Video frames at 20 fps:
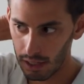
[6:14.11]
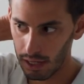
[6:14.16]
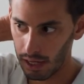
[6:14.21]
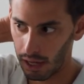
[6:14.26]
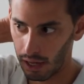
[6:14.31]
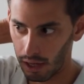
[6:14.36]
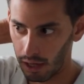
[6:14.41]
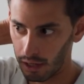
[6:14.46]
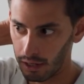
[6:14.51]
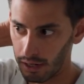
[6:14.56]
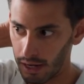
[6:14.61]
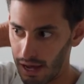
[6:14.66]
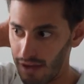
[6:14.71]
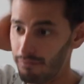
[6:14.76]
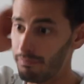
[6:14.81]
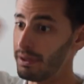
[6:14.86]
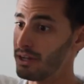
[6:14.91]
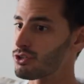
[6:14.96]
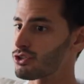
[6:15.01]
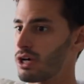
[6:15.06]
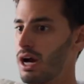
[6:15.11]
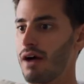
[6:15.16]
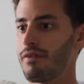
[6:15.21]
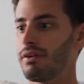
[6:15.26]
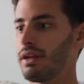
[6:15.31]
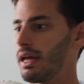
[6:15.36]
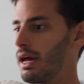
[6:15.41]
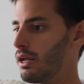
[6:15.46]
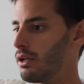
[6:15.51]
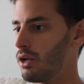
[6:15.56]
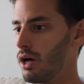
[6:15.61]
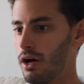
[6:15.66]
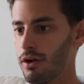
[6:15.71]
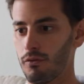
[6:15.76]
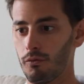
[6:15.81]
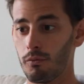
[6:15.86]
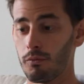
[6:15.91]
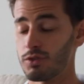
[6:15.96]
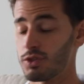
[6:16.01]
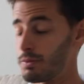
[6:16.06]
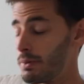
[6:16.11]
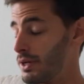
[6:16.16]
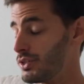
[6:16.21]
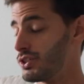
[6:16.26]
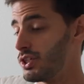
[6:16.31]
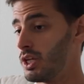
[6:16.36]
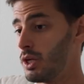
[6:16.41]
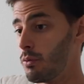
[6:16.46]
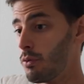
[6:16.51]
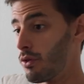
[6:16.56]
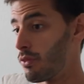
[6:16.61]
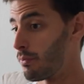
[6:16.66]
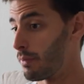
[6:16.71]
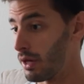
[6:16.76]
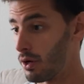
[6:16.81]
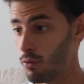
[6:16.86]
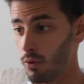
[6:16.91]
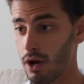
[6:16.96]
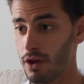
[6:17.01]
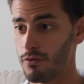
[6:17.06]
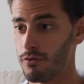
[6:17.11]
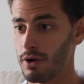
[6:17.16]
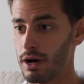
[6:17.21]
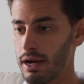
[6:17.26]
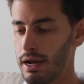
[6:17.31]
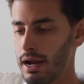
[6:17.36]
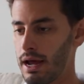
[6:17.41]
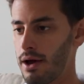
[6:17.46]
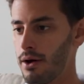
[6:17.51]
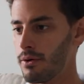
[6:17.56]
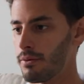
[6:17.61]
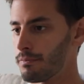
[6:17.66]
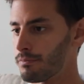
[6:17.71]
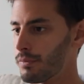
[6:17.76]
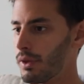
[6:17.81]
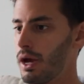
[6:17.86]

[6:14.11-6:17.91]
And I've been traveling a lot, especially with Big Wave right now.